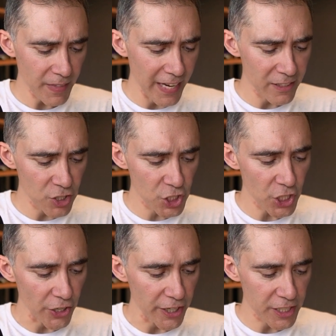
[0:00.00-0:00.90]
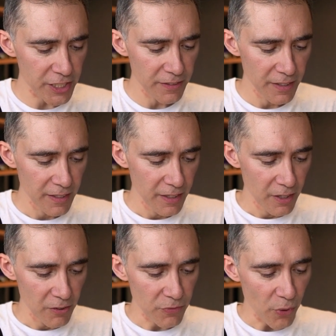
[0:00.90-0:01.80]
and search
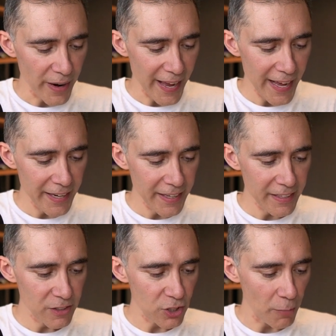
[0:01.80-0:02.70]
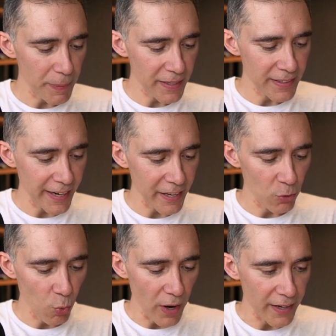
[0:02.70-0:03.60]
for any topic that I
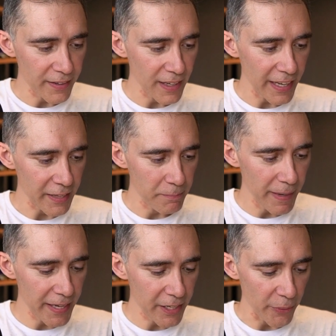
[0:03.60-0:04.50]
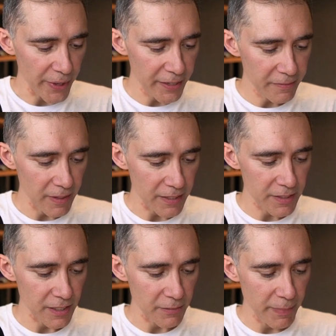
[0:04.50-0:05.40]
want, like bakery. Let's
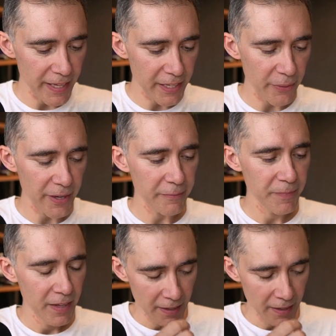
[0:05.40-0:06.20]
see, bakery.